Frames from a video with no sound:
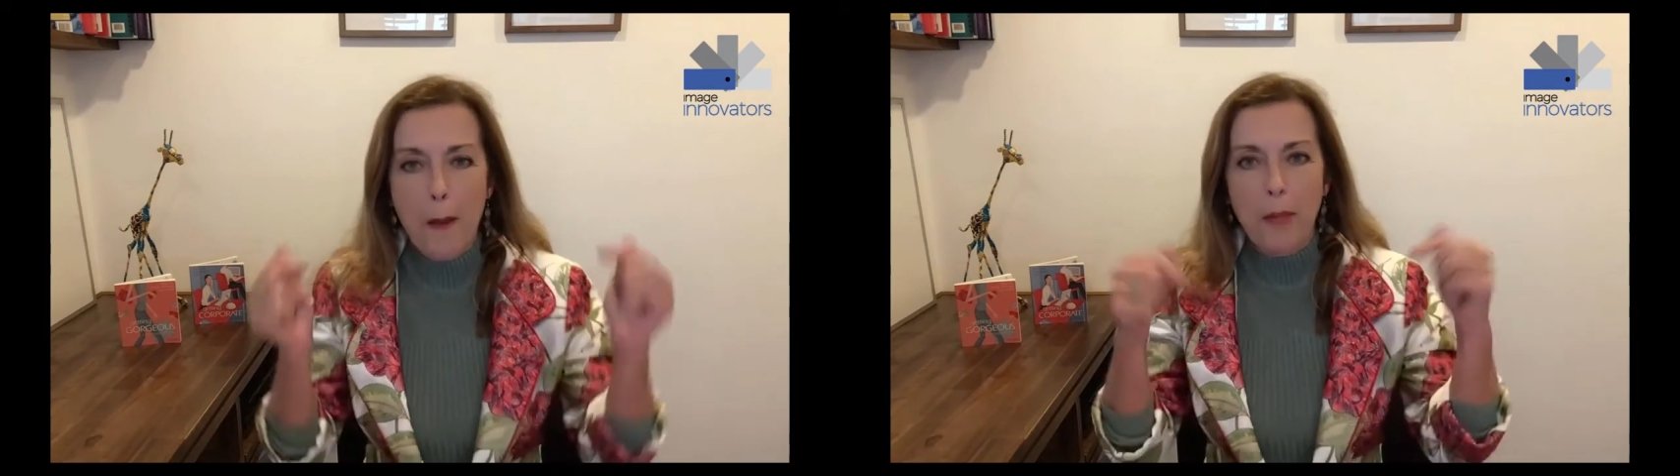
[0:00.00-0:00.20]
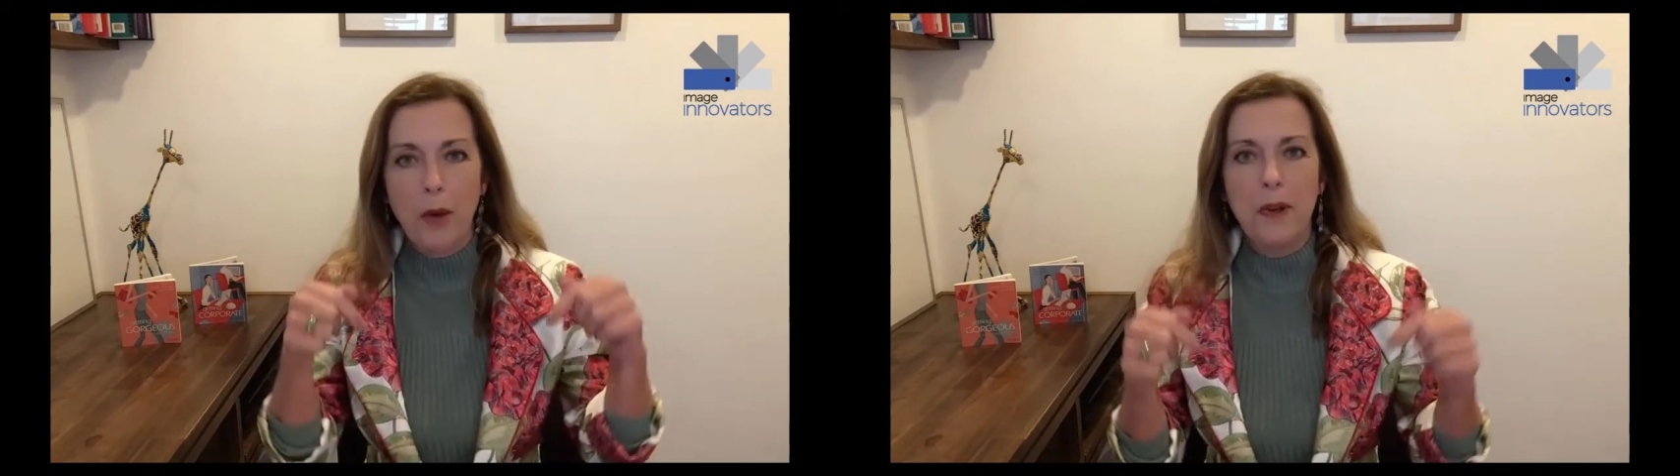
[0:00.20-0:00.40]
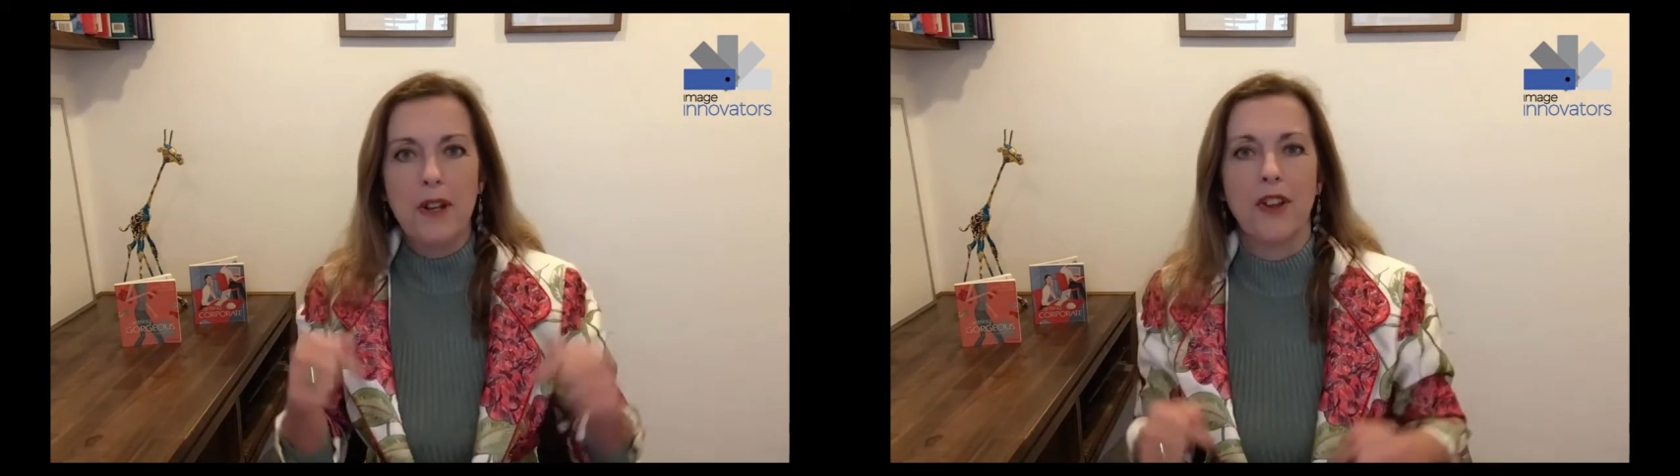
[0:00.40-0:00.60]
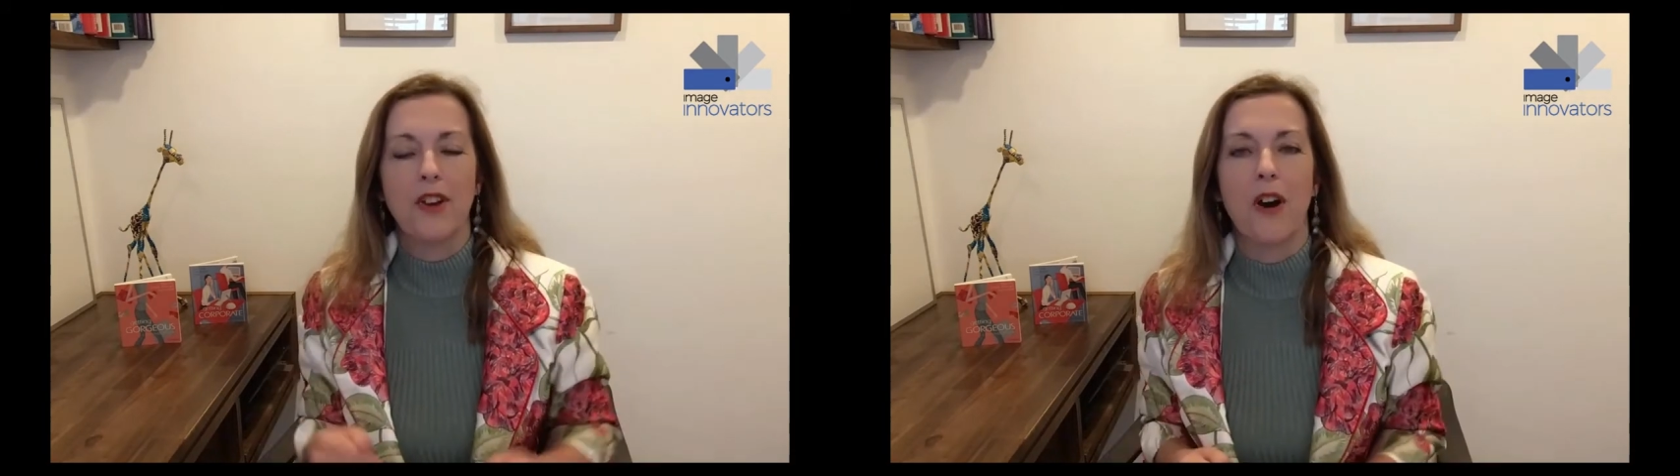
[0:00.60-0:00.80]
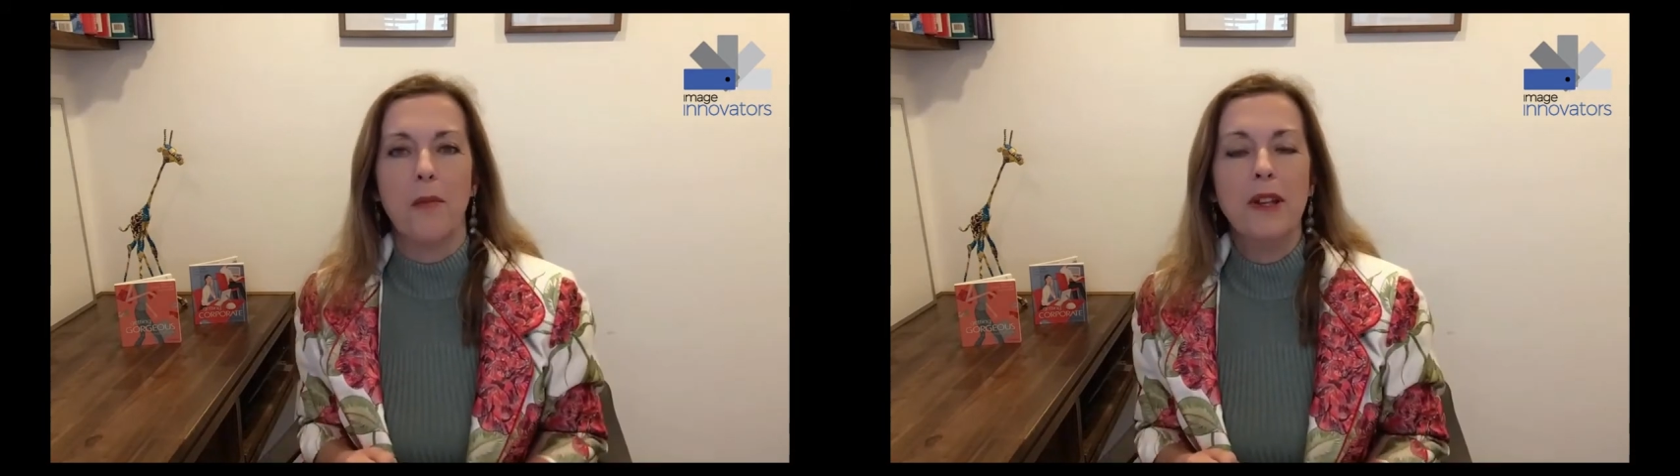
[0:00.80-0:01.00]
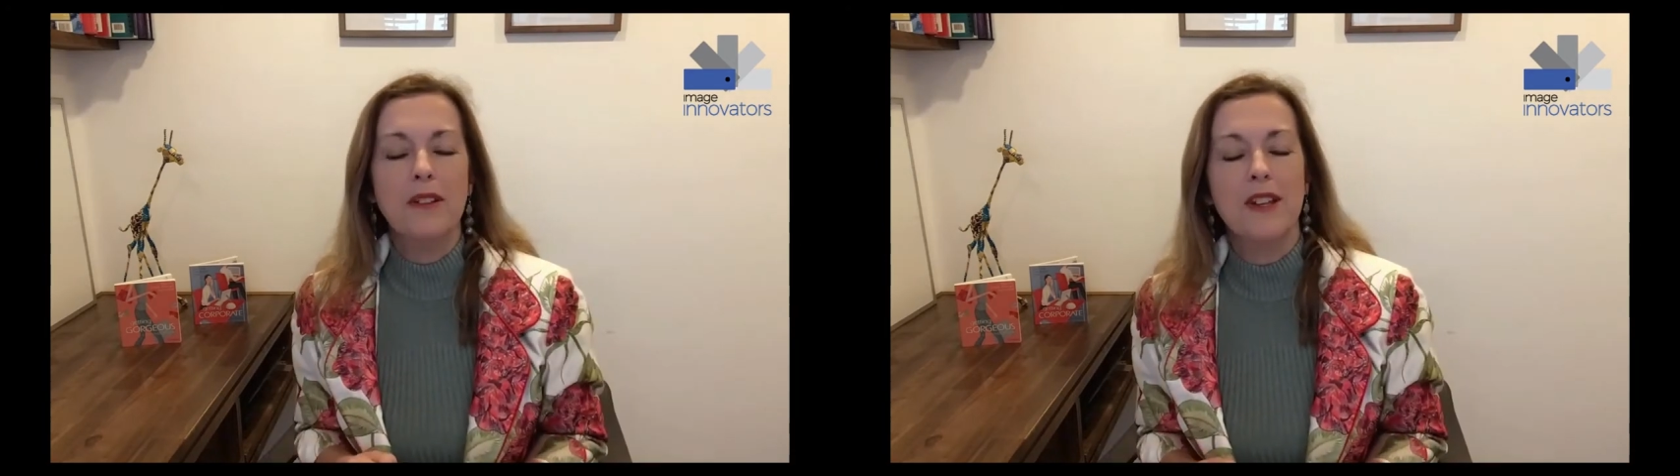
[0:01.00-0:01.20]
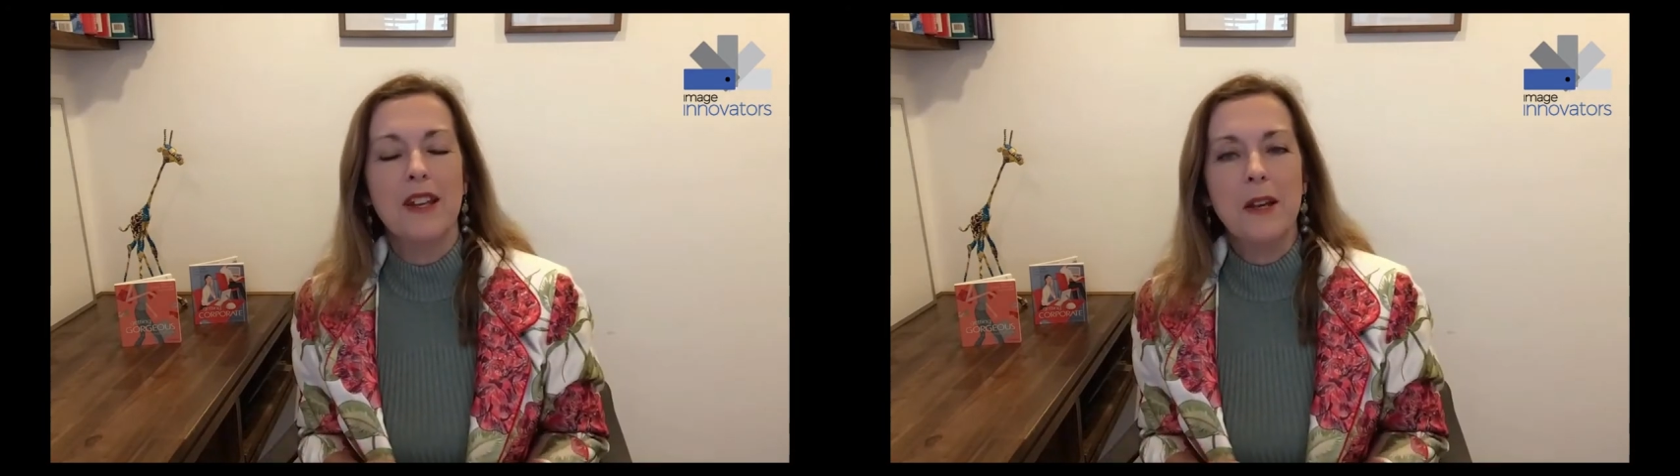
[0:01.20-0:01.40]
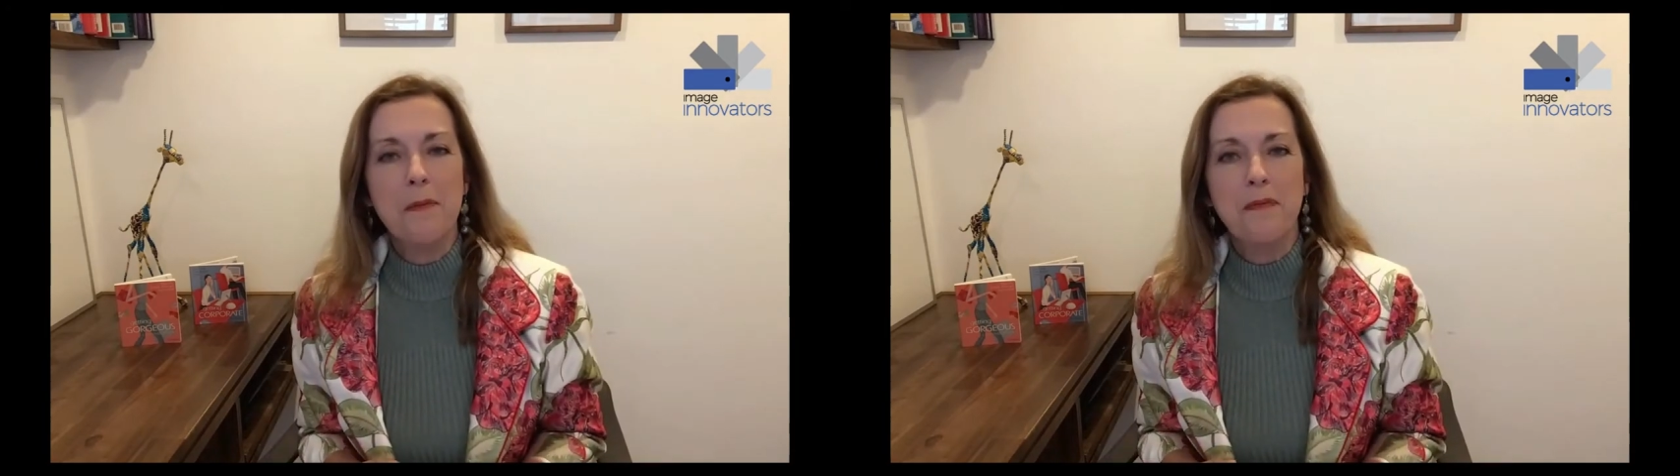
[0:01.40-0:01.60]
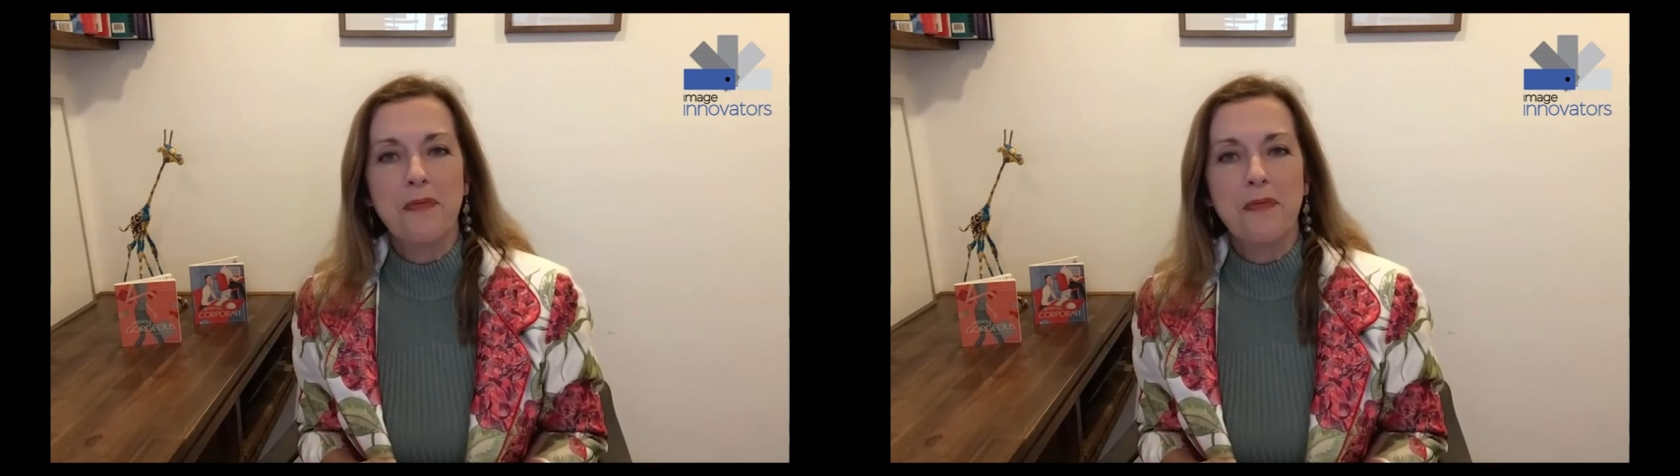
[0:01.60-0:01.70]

Pop it in the comments here